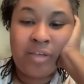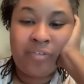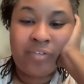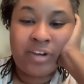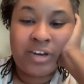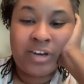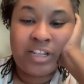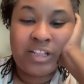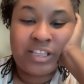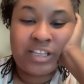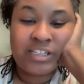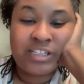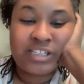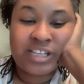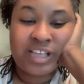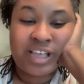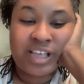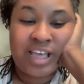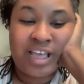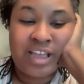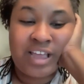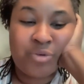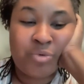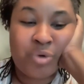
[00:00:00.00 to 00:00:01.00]
have anything
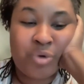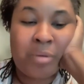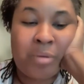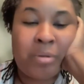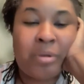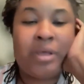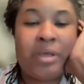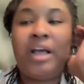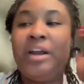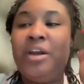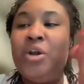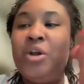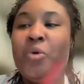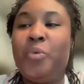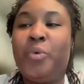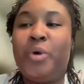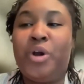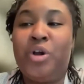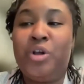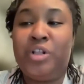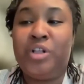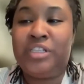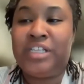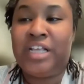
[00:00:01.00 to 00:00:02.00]
to add to what I know
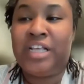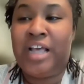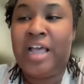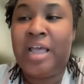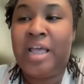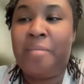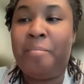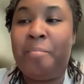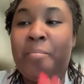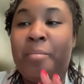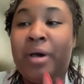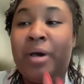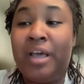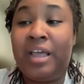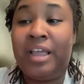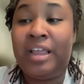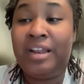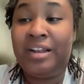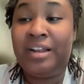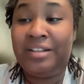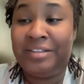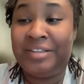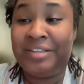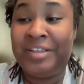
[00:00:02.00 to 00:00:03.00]
we're on time,
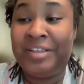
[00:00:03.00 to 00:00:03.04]
but